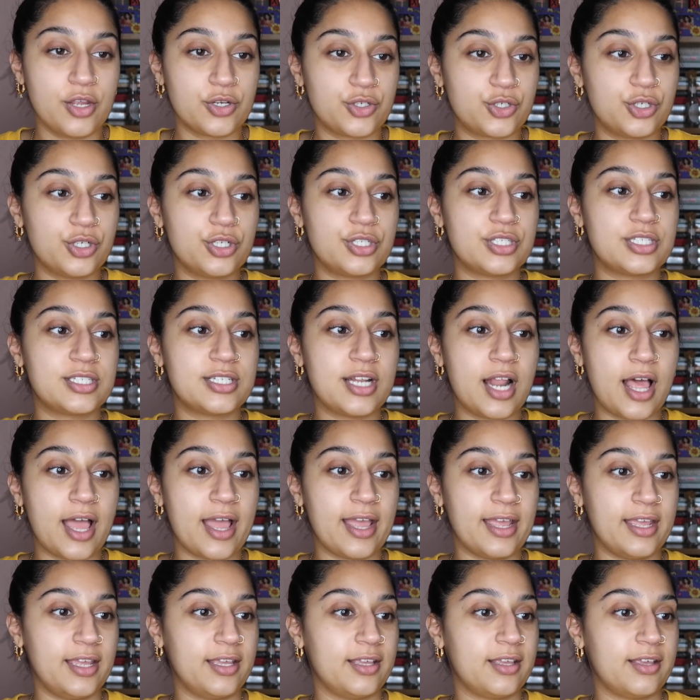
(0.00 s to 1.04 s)
just
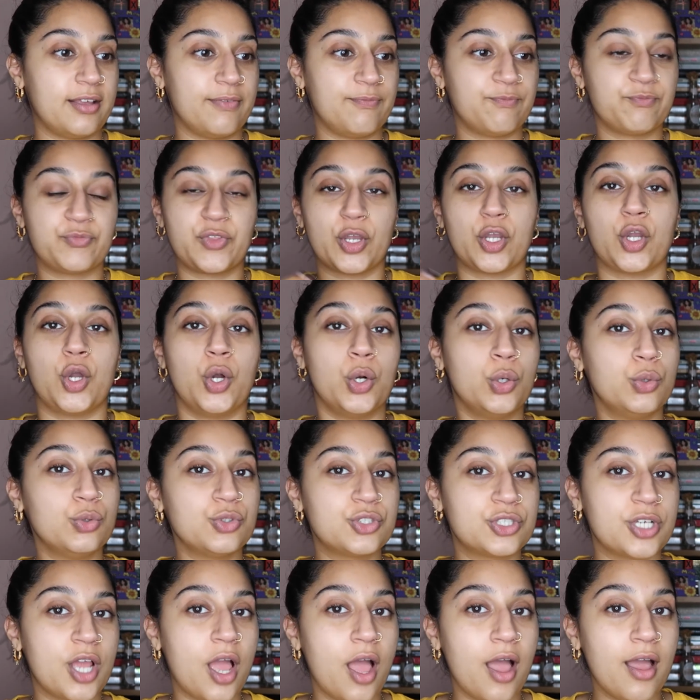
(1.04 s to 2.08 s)
like the
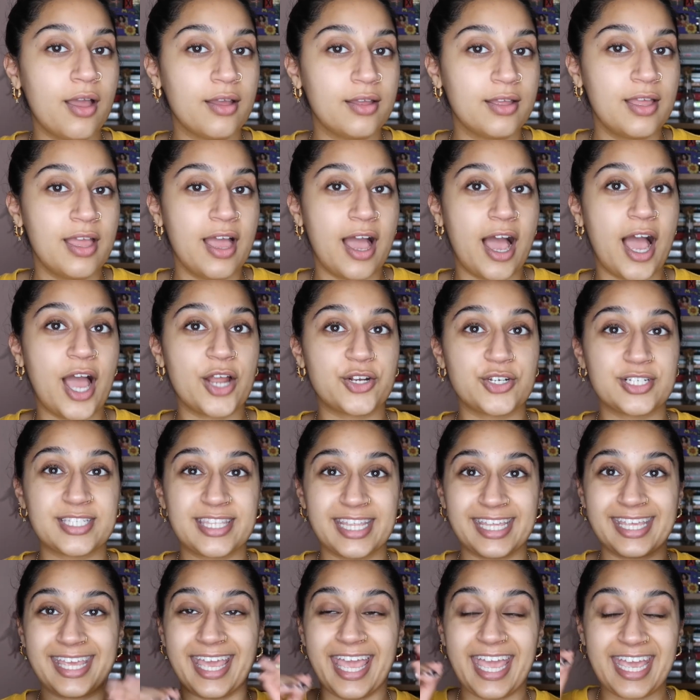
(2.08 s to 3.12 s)
culture, I just
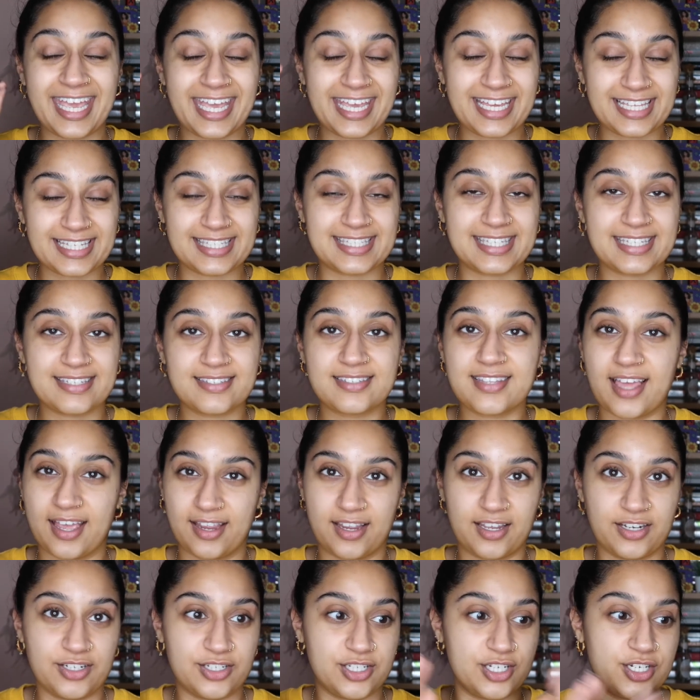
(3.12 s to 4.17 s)
think it is
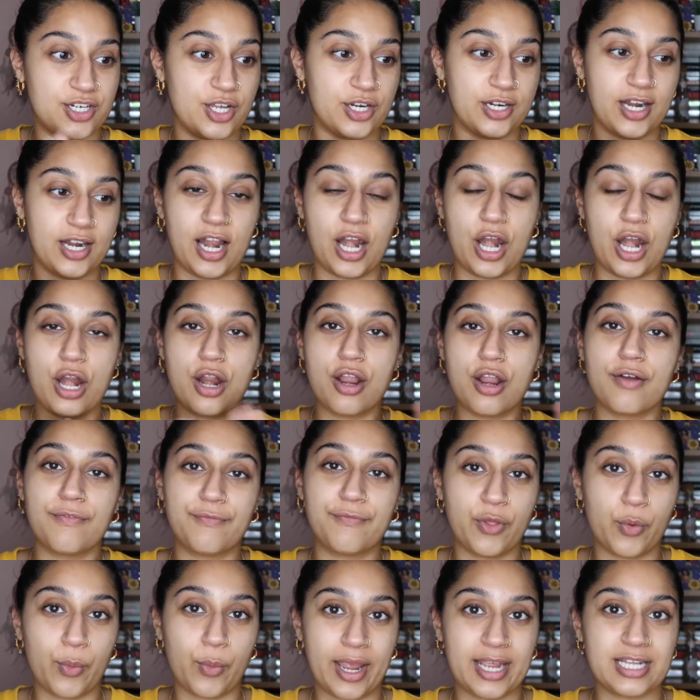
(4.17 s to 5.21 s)
second to none. I love
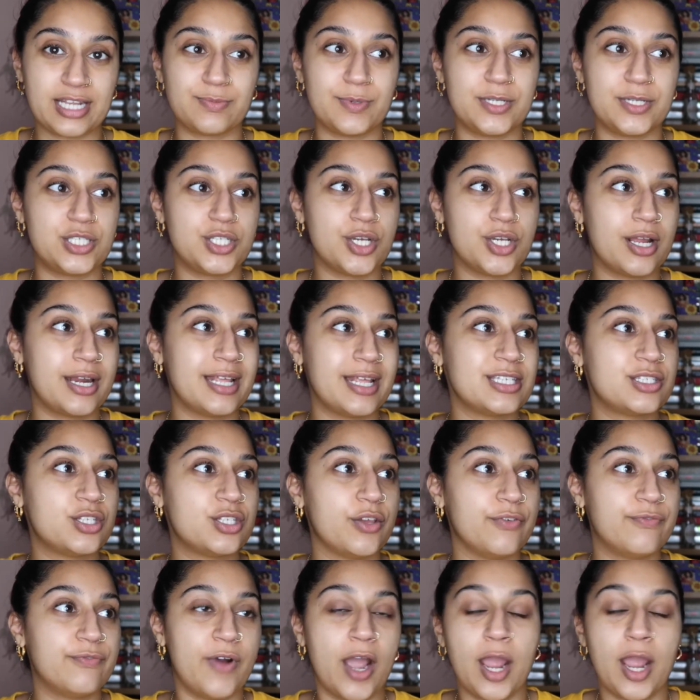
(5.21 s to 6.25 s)
the way it's been done. It's
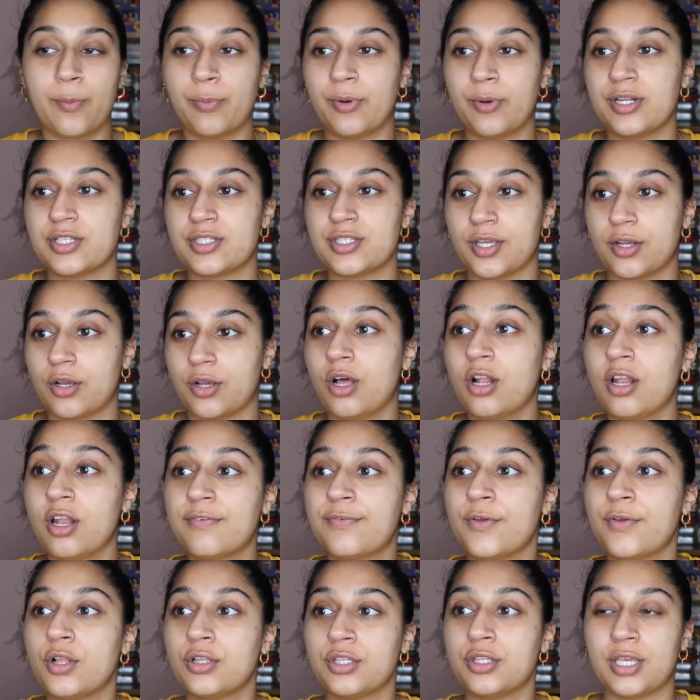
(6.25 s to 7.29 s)
so vibrant, so
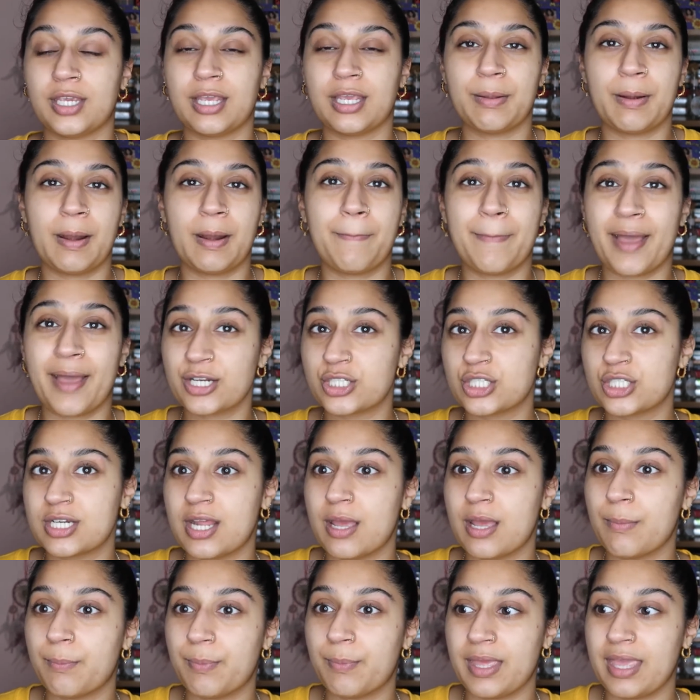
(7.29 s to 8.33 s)
colourful. You can imagine
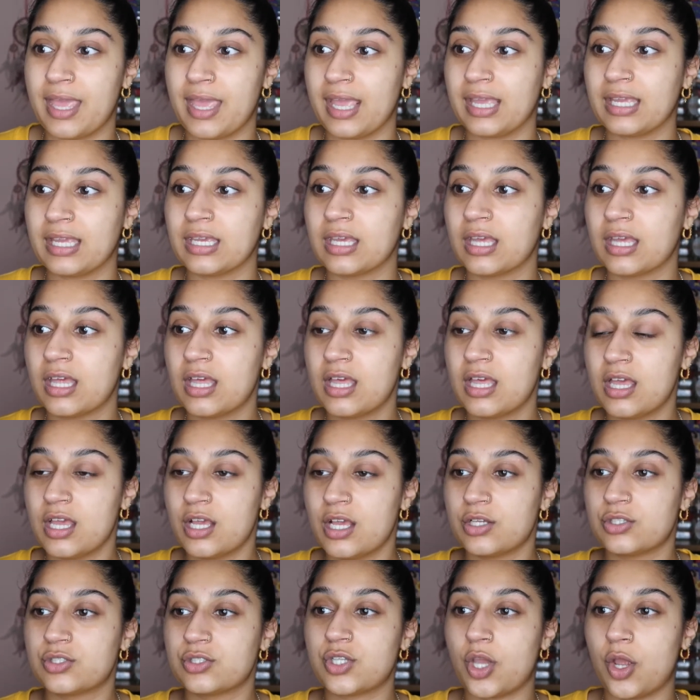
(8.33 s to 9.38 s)
it being
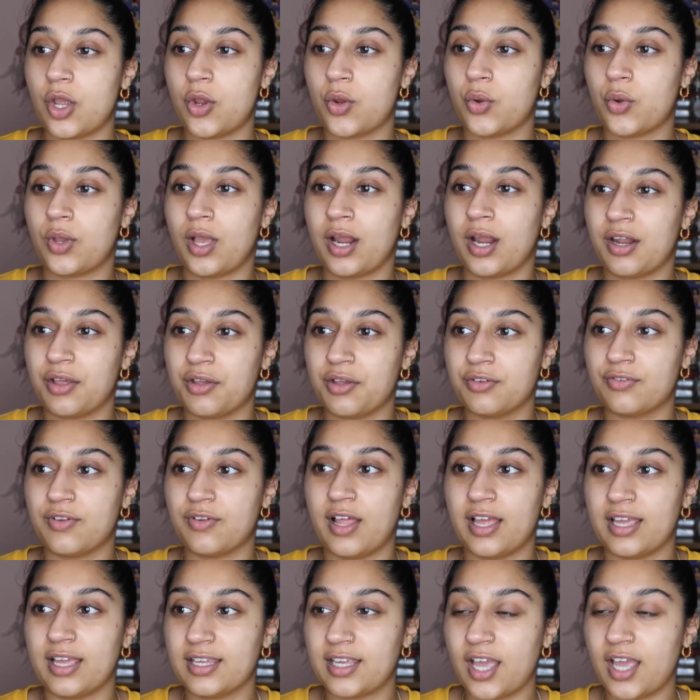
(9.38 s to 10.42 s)
so kind of
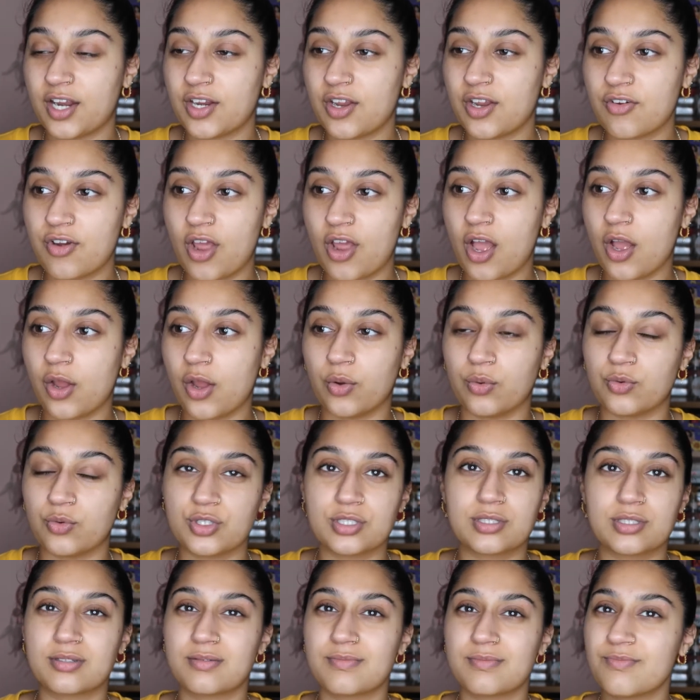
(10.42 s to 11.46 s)
like, I don't know,
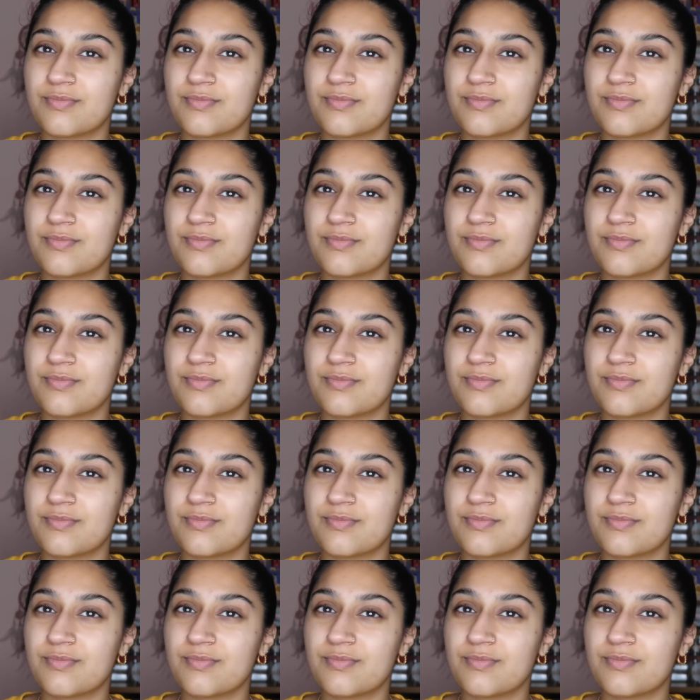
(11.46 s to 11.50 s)
just